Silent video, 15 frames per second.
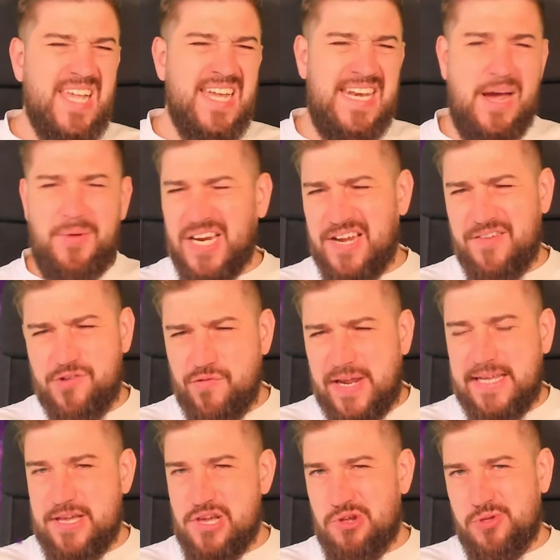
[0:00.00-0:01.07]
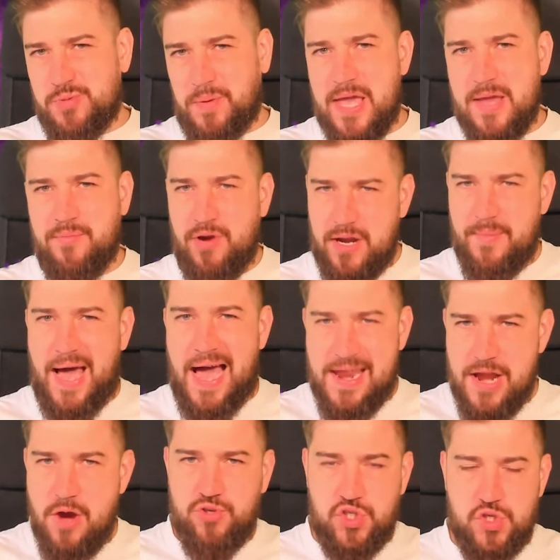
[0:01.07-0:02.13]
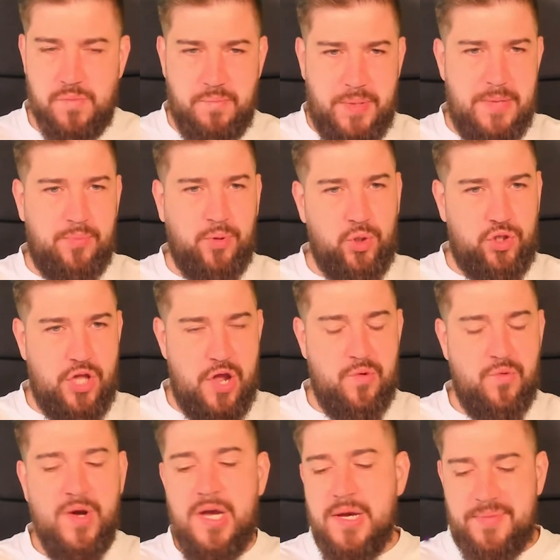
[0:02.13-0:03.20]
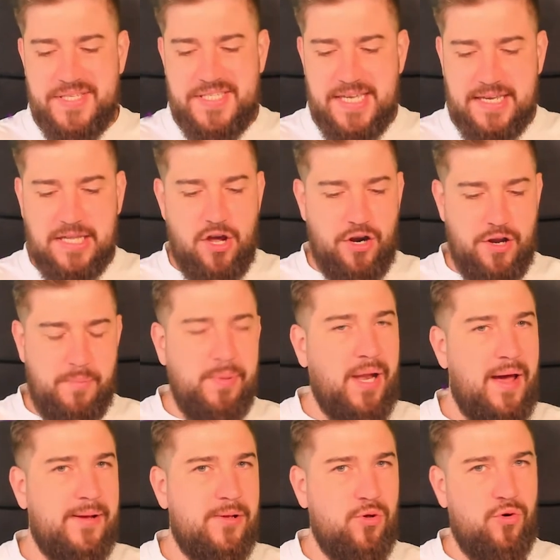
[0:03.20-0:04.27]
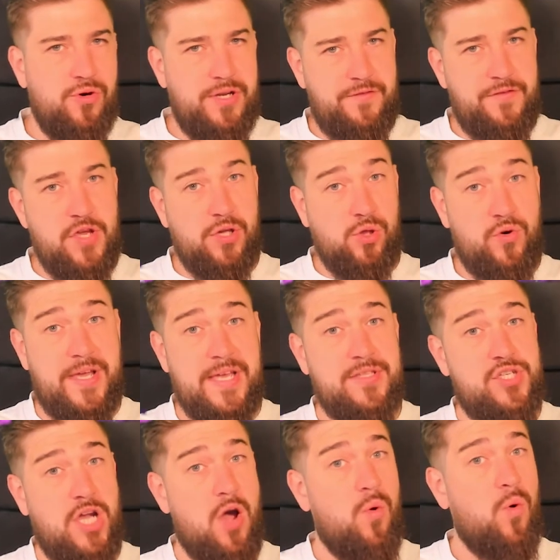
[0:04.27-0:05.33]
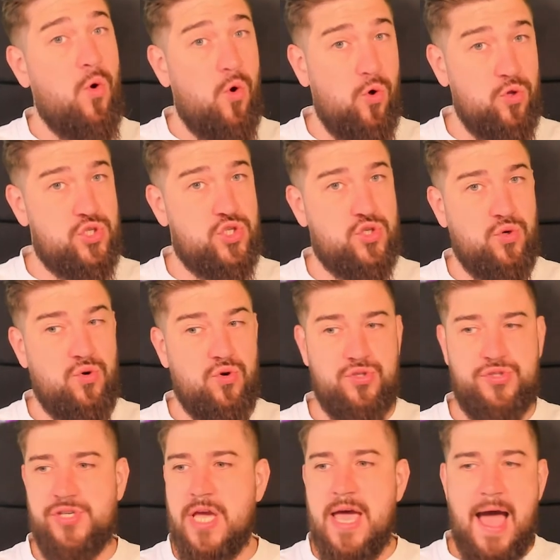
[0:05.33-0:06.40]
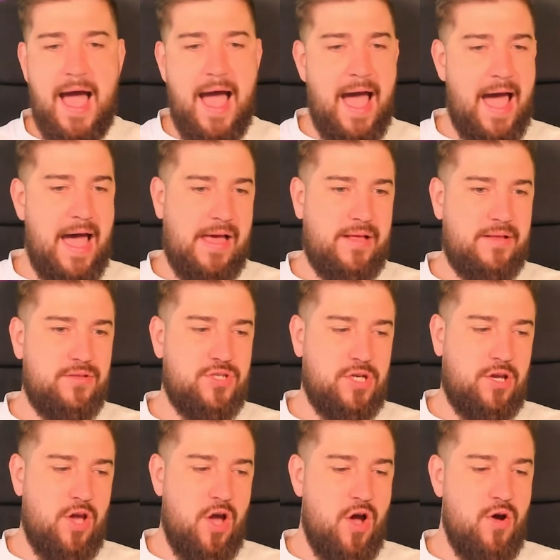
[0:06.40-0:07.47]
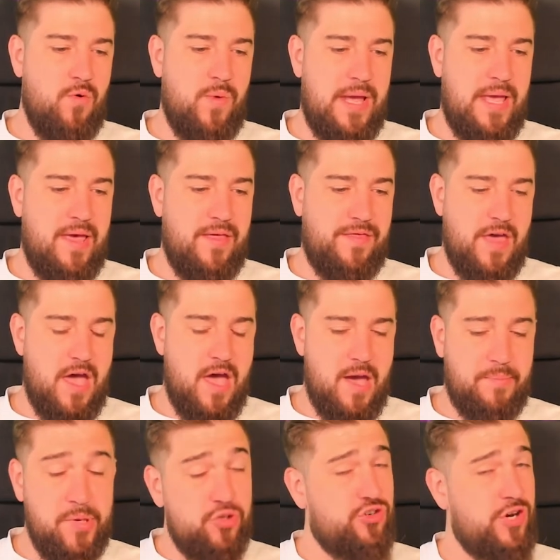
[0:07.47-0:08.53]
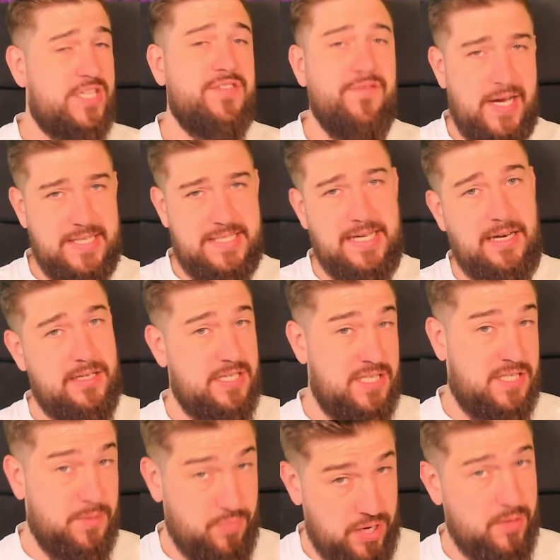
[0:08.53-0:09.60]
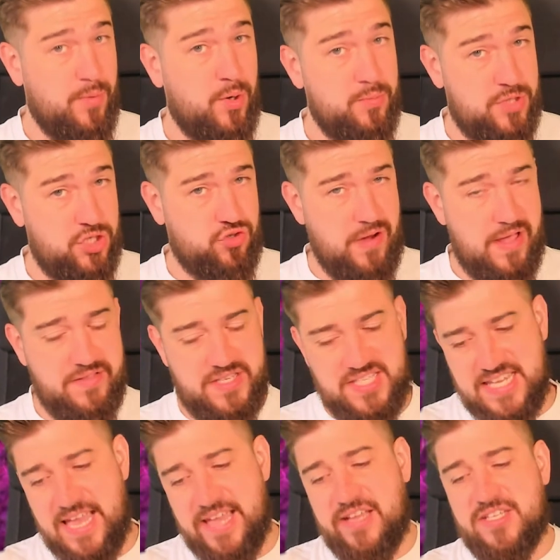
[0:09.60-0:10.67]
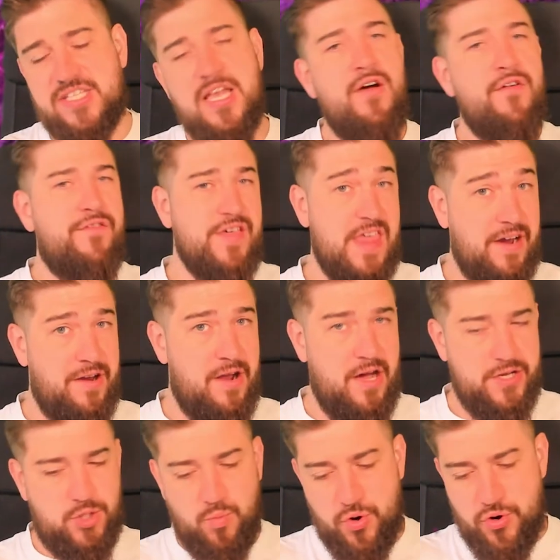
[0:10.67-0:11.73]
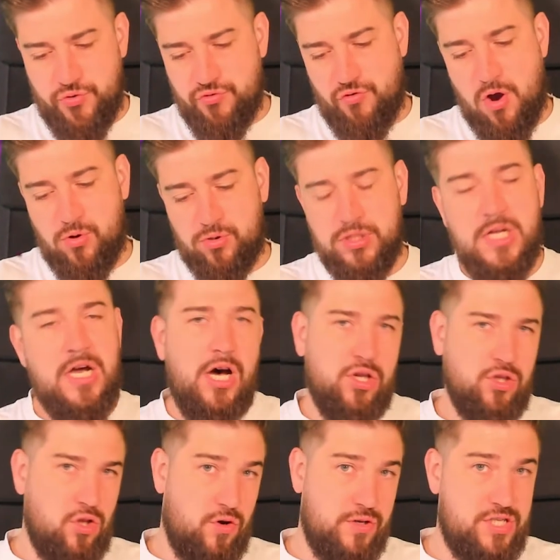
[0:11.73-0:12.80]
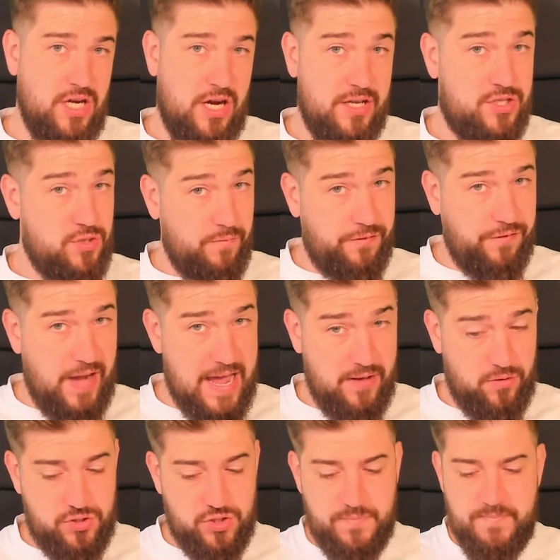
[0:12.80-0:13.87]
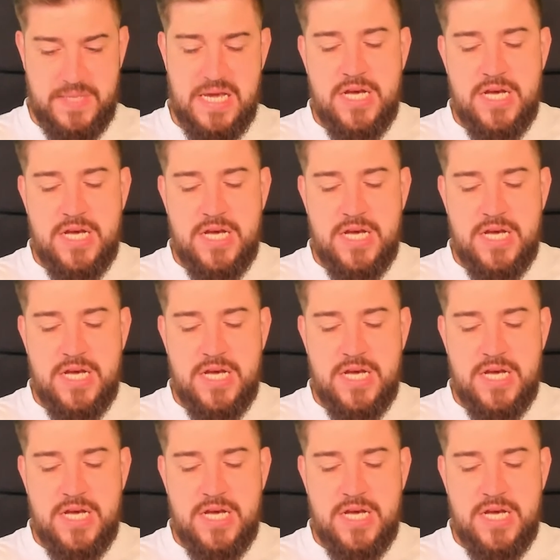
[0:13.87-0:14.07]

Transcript: Now, I never really use Plaguebringer, but I know some people do, particularly on a Blight Lord, if you're looking to go all swords and go with Putrescent Vitality to bring them up to Strength 6 for that nice wound roll alongside some flails.